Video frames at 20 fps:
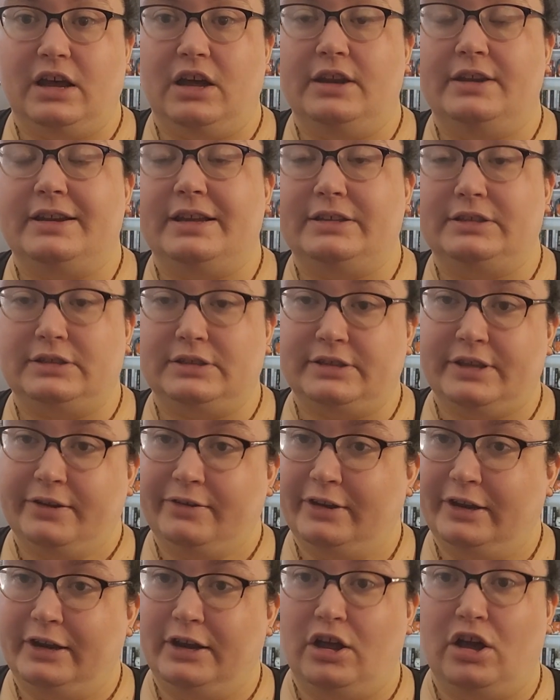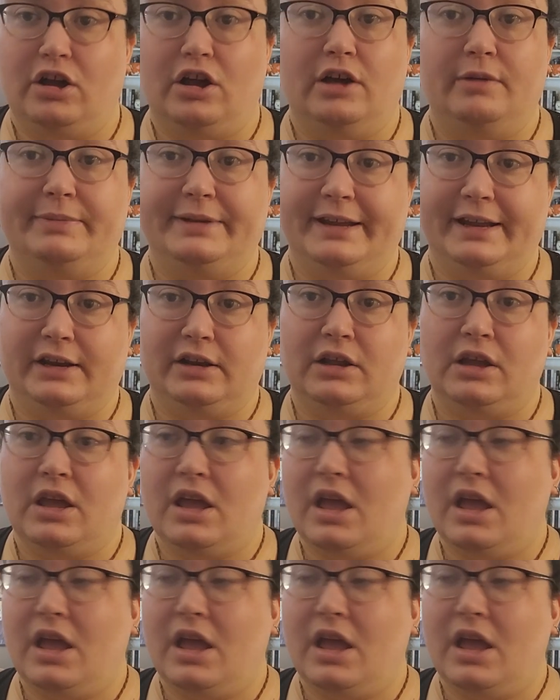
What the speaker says: unnecessarily long update.